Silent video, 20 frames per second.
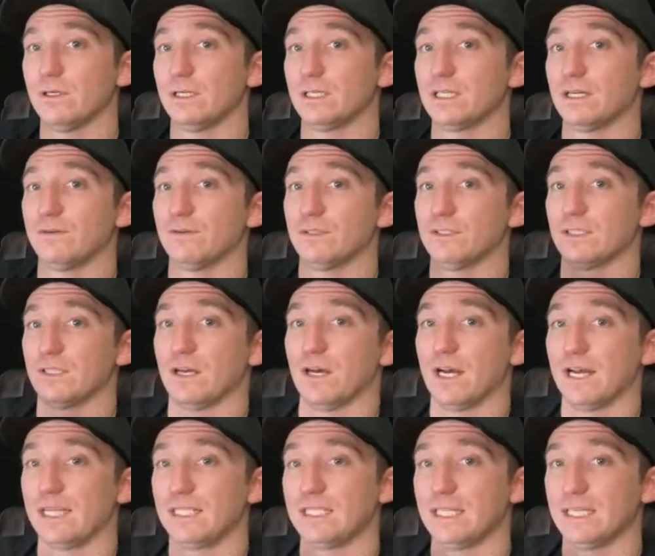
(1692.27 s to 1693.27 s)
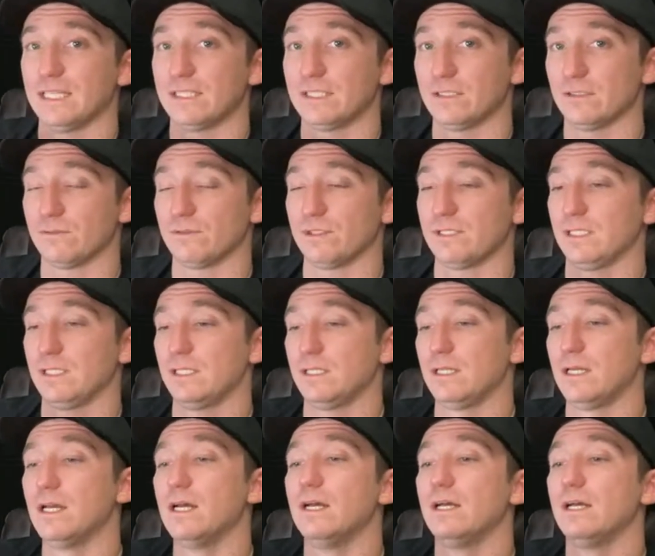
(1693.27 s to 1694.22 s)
It covers the hike day at Silverton,